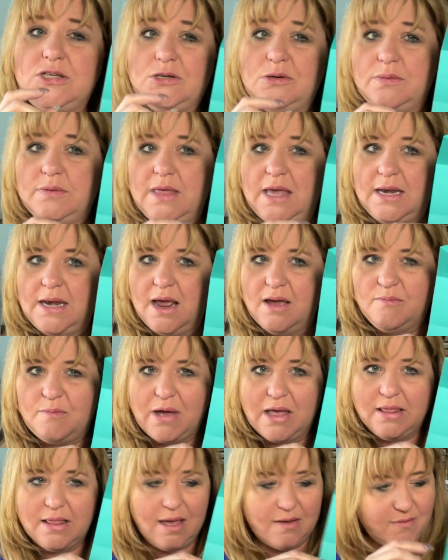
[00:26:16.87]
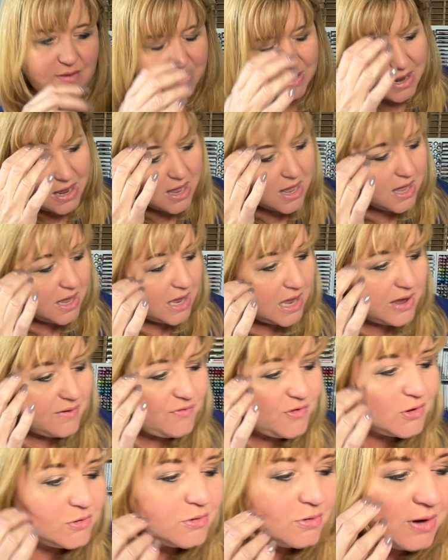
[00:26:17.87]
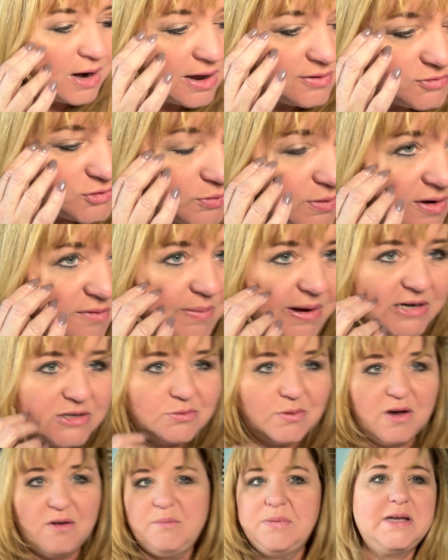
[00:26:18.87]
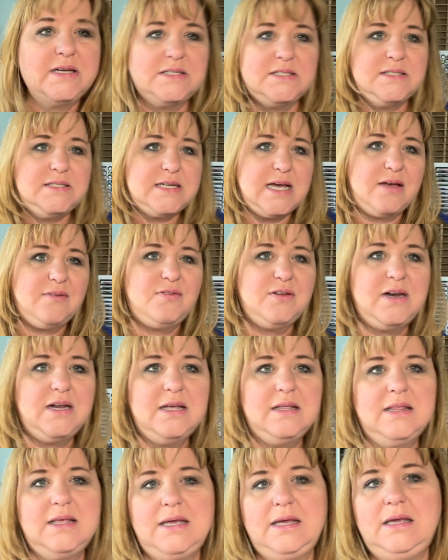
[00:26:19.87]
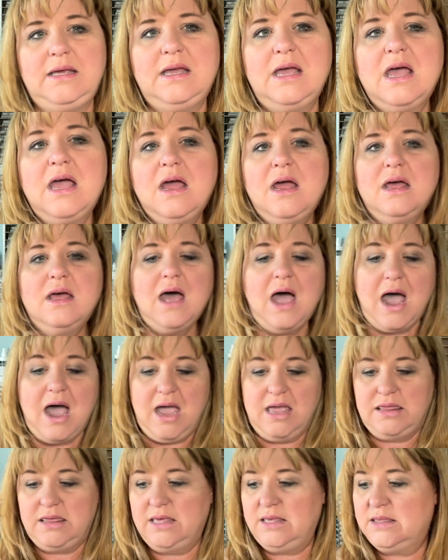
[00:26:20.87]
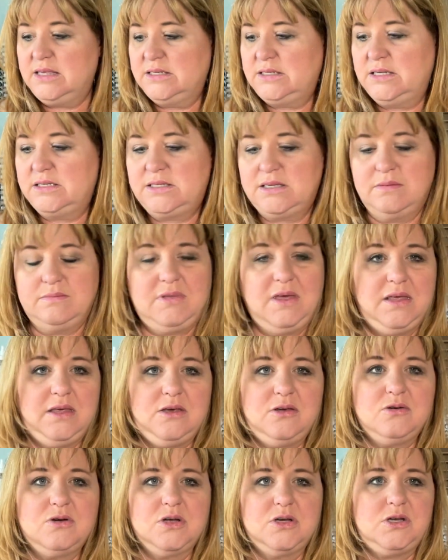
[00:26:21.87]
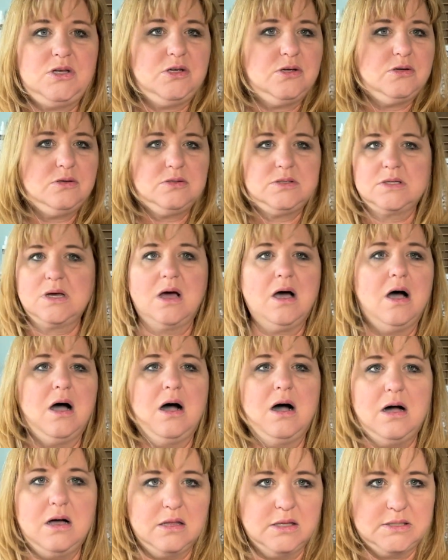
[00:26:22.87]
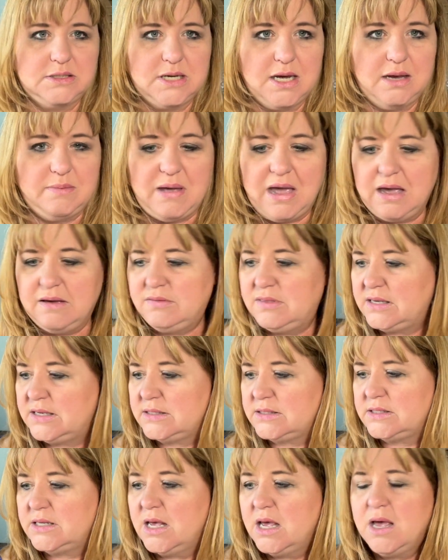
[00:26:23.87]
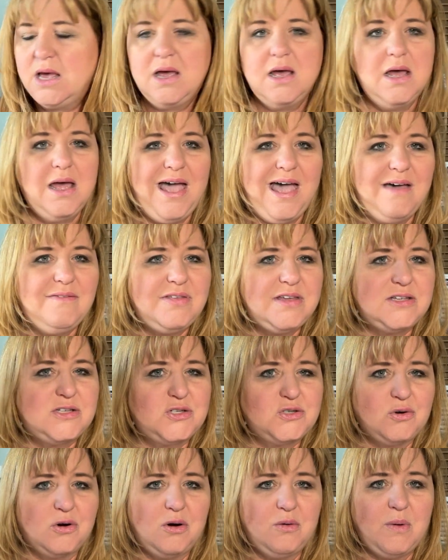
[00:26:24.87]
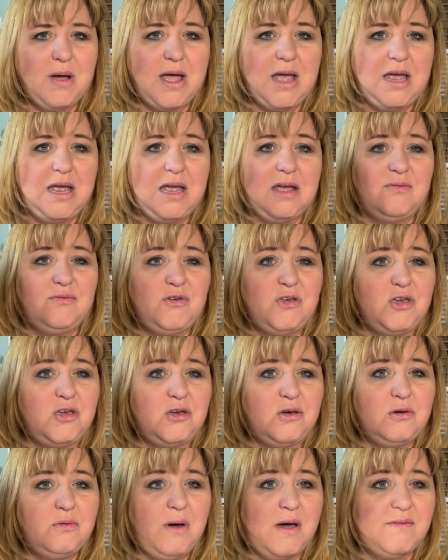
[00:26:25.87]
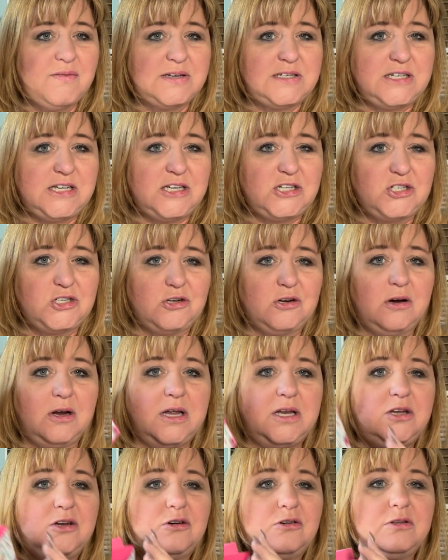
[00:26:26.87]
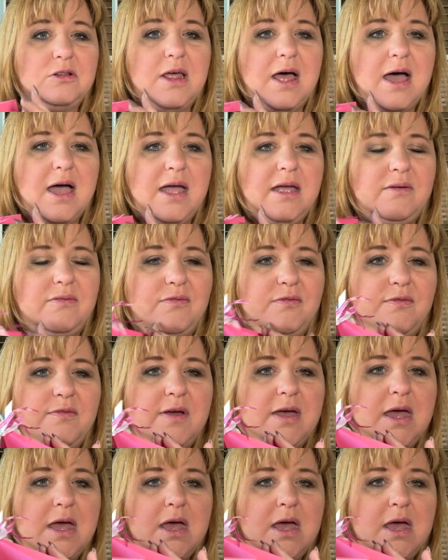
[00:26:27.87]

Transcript: do it with eight and a half by 11 if you don't have 12 by 12 because definitely I think this is something you could use all the time. Have these, have these stored away. If you have a teacher in your life,